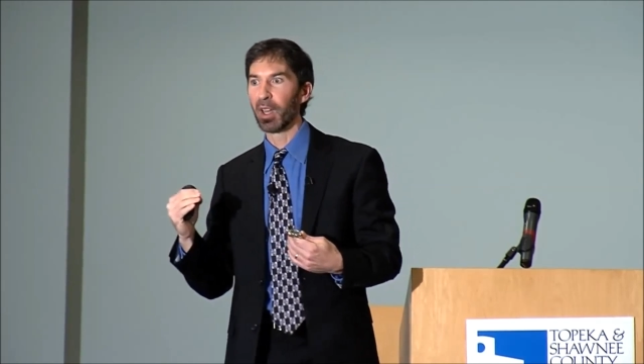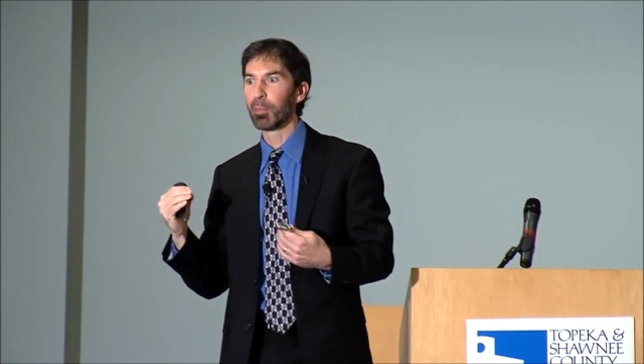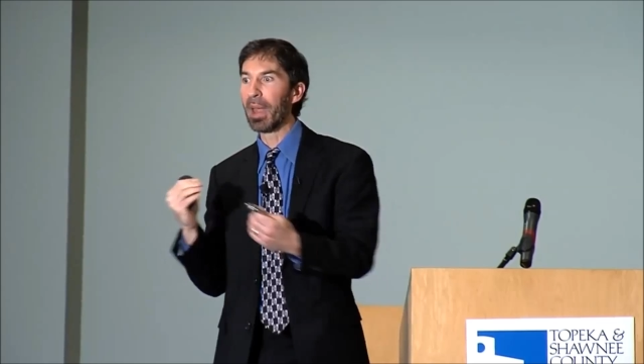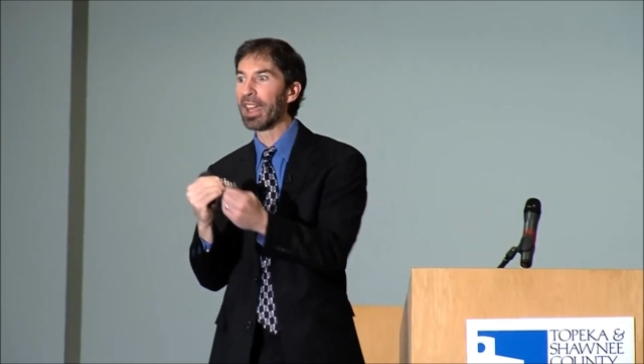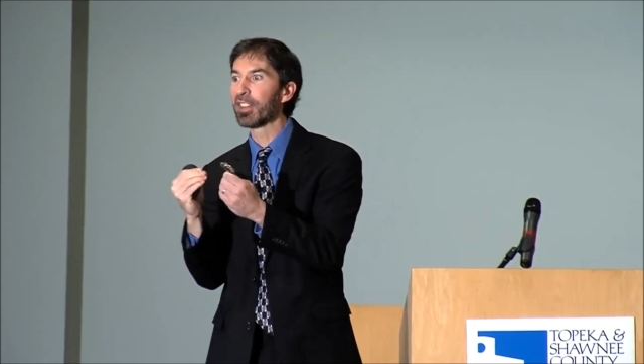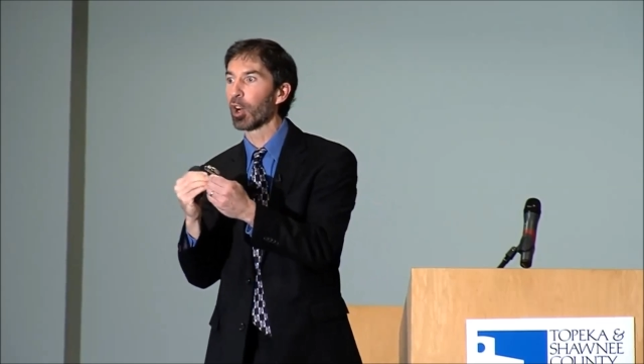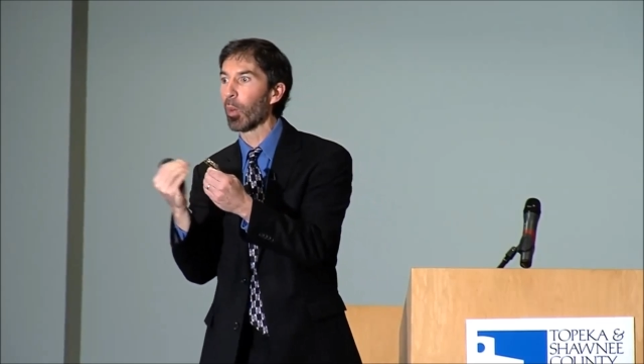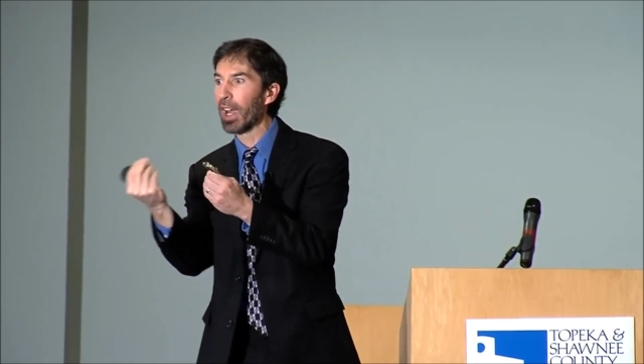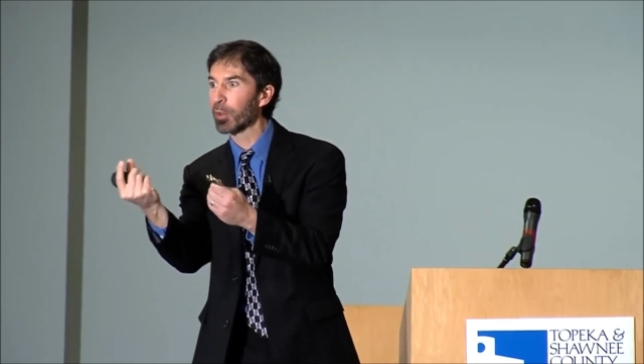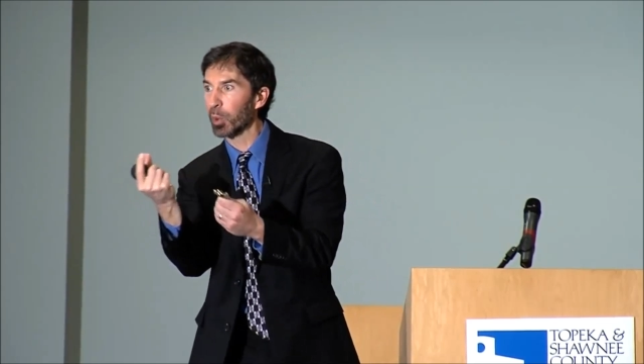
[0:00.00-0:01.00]
made their
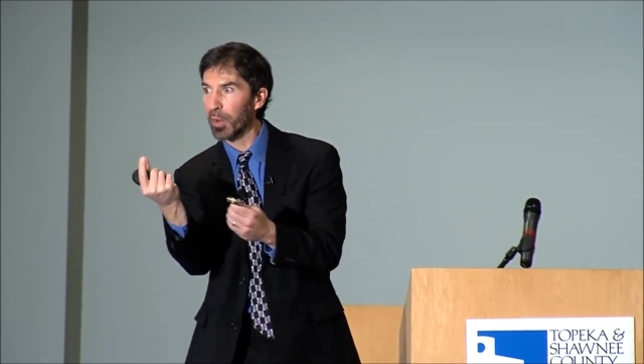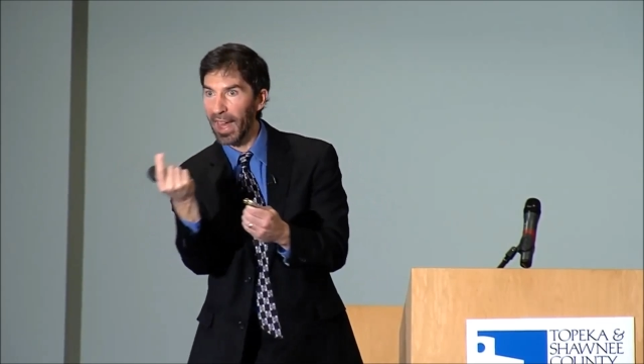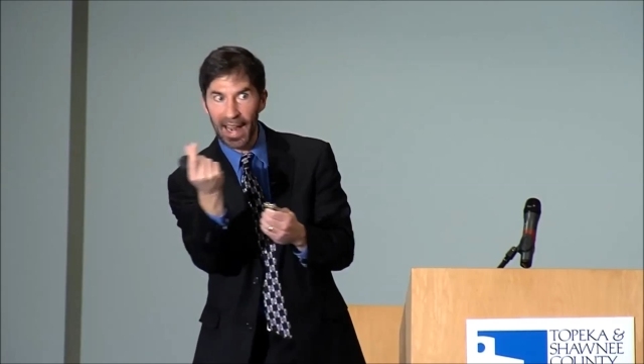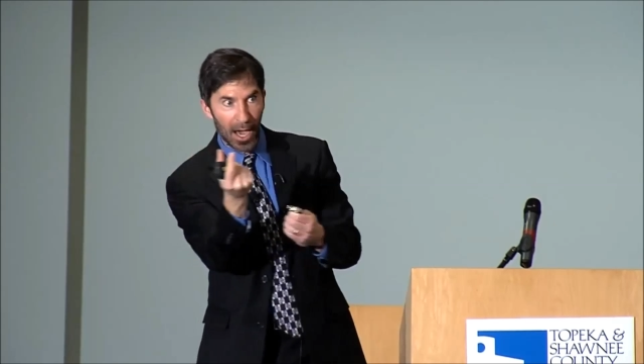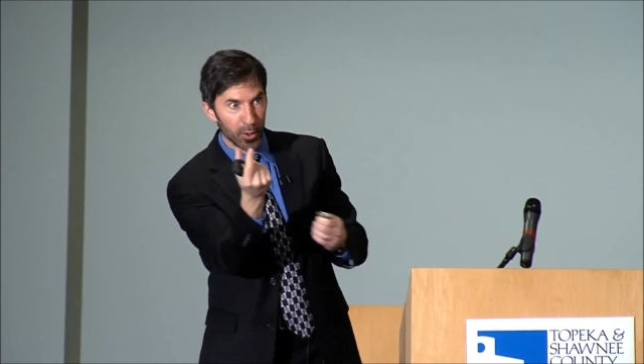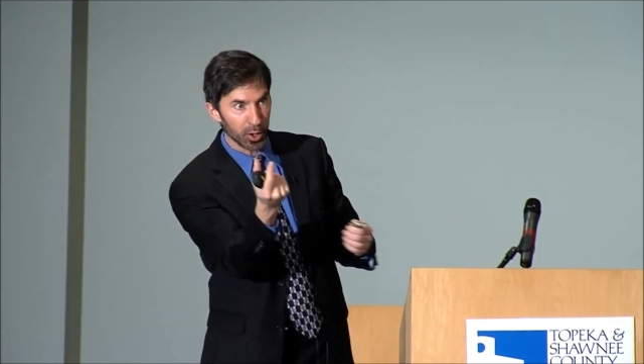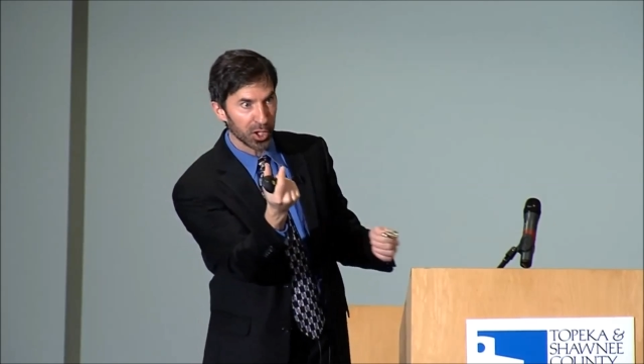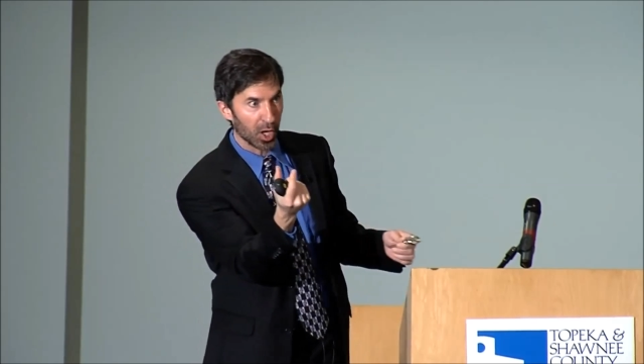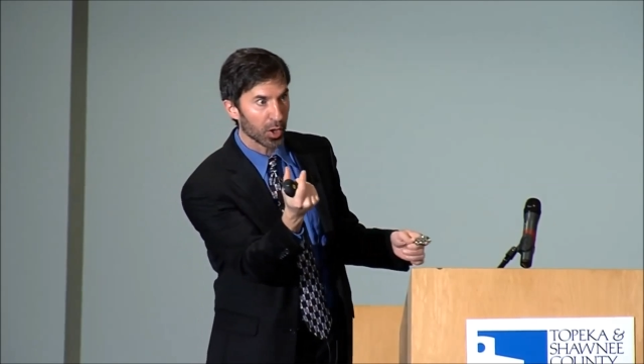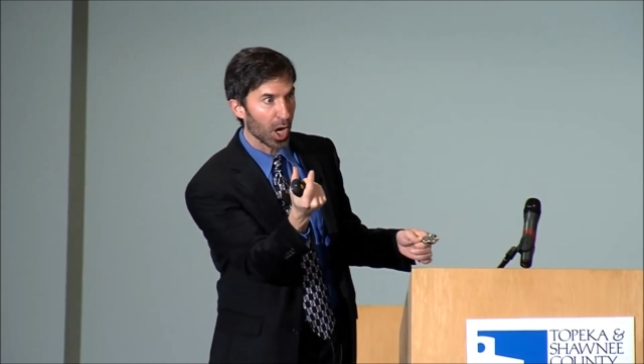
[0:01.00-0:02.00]
way through that outer
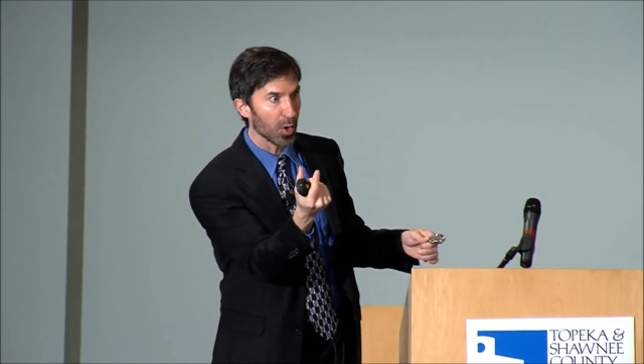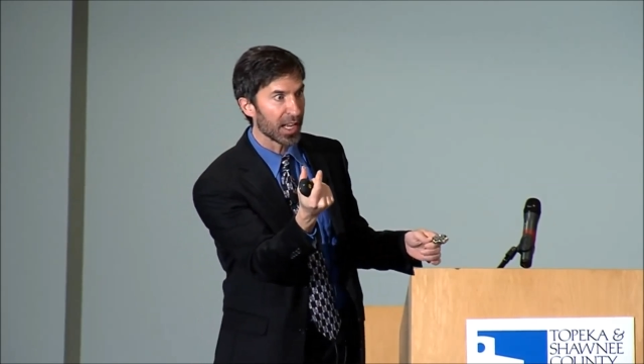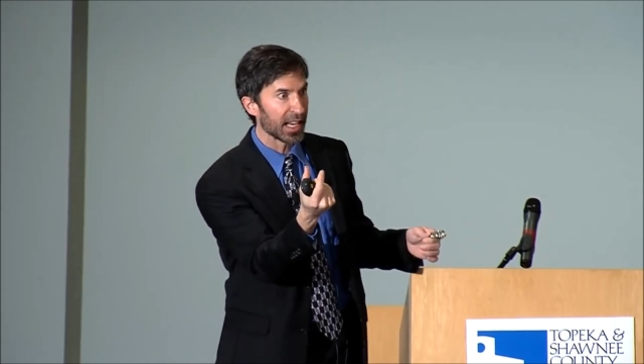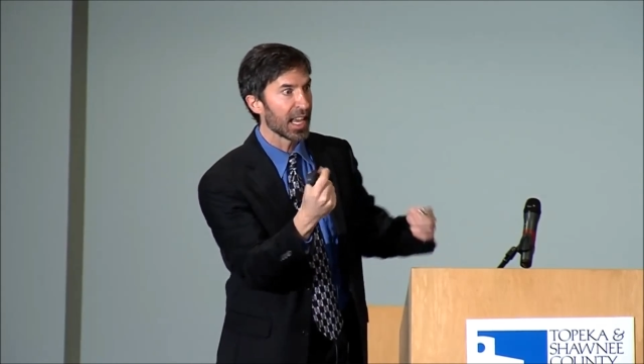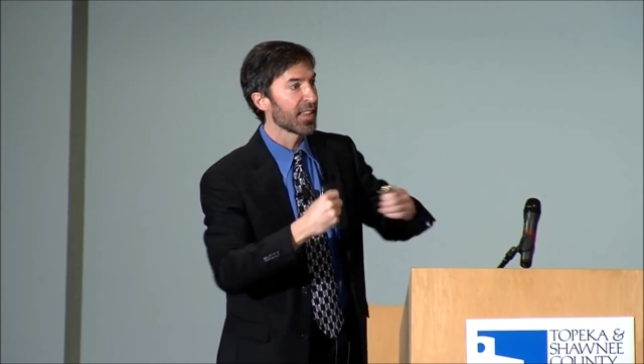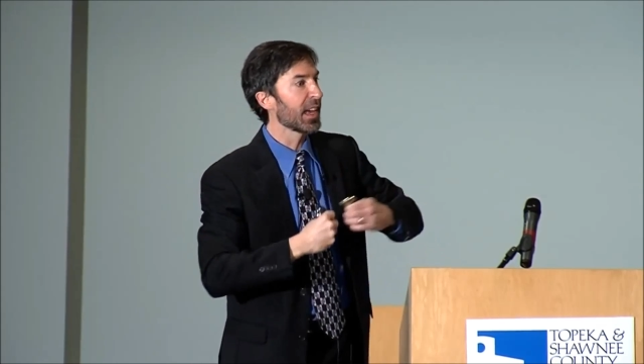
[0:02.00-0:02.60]
gel coating,